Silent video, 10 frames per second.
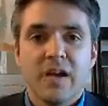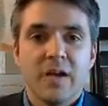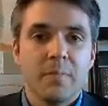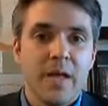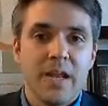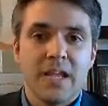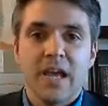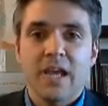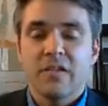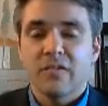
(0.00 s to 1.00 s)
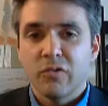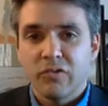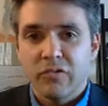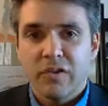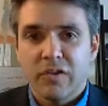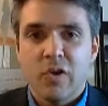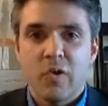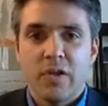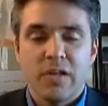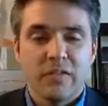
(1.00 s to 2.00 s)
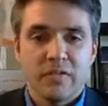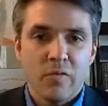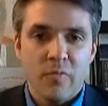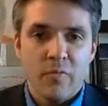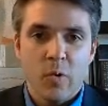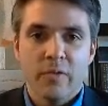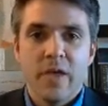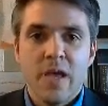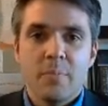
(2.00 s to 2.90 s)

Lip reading: Medicaid and Social Security and so forth,